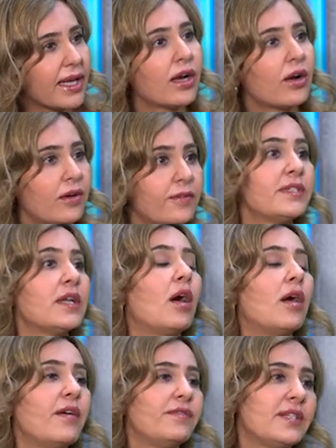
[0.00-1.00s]
and
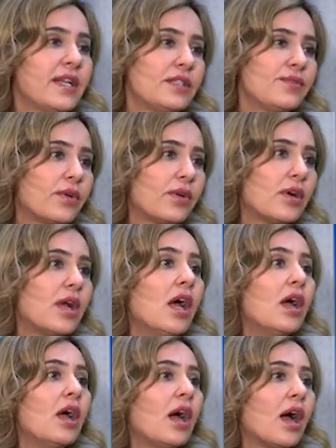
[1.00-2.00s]
RF stands for
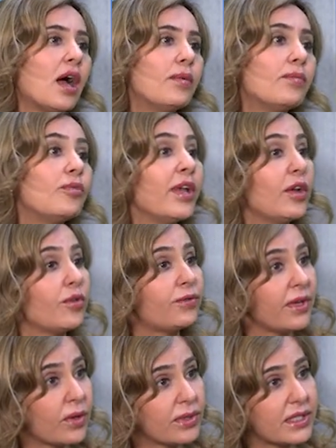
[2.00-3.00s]
radio
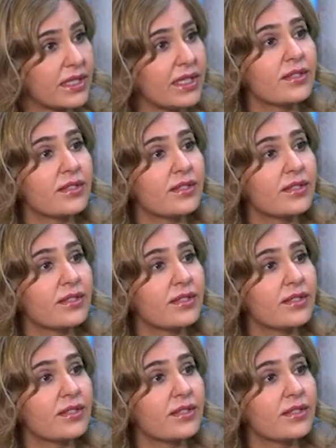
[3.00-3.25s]
frequency.